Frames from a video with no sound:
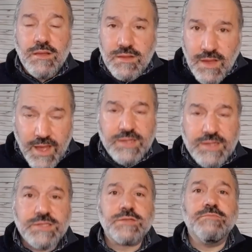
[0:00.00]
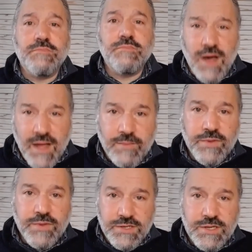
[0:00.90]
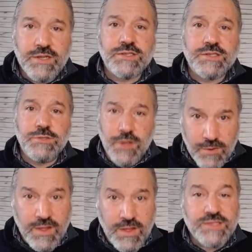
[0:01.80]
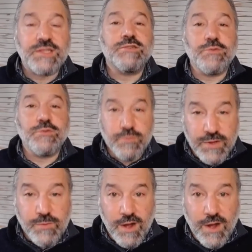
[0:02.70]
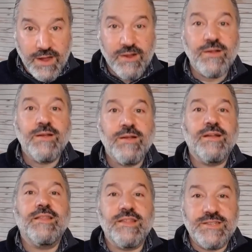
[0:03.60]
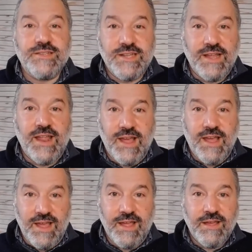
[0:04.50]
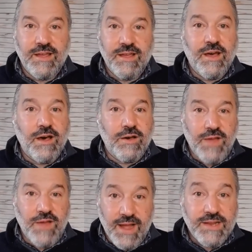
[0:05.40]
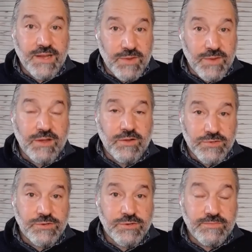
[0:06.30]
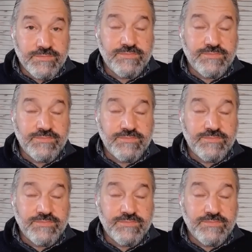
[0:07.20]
Yes, my ambition is no less than to rewire the DNA of academic culture.